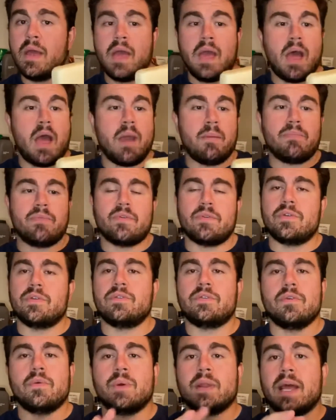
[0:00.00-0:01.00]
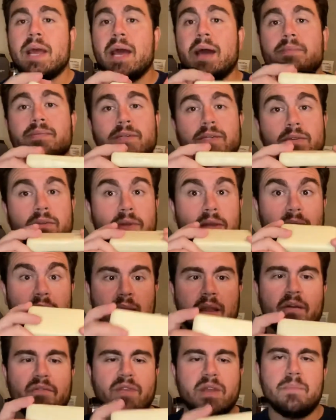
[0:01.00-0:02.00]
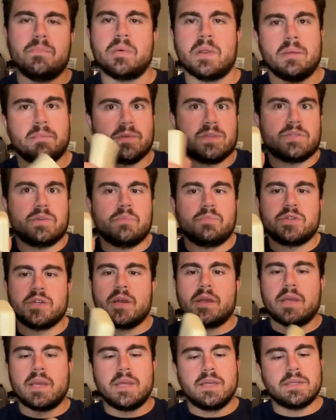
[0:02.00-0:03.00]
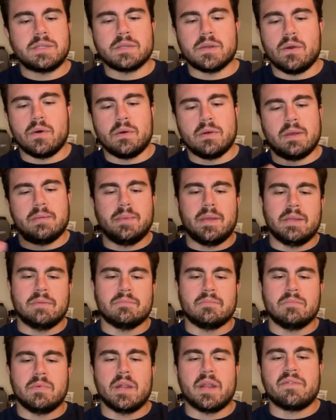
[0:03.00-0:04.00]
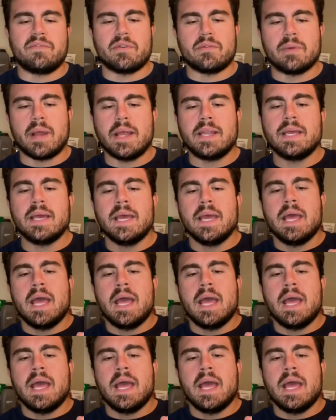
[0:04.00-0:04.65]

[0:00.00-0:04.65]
I'm 32 and I absolutely loved it, but I'm a soap junkie, so I mean, whatever, right?